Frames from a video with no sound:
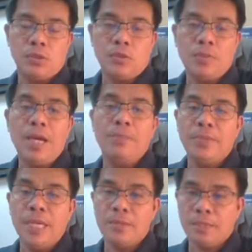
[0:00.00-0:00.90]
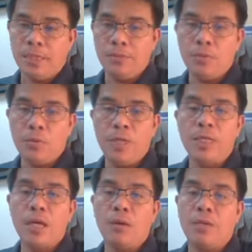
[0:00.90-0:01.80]
be updated
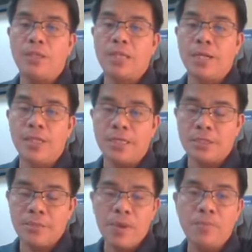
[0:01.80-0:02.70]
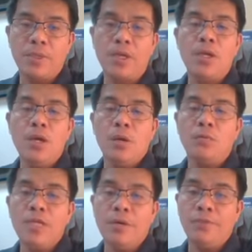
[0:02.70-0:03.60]
with our targets. Remember,
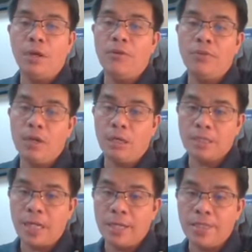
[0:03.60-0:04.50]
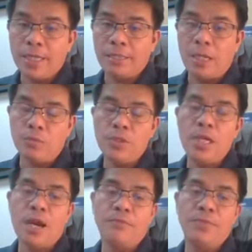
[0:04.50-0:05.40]
we have the overall target and we
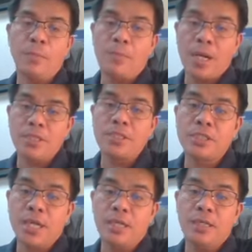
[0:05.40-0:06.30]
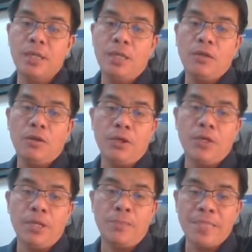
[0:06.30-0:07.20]
have the partial
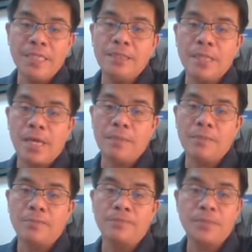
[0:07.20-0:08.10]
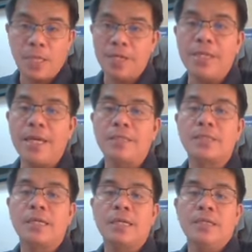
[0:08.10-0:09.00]
or the meantime
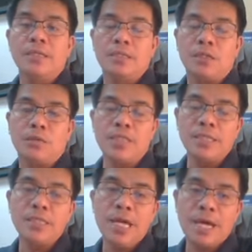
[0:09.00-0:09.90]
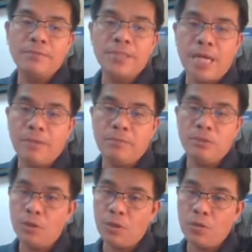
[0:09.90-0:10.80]
targets. So we still have time
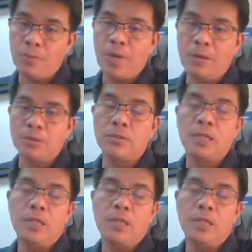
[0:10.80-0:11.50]
to go about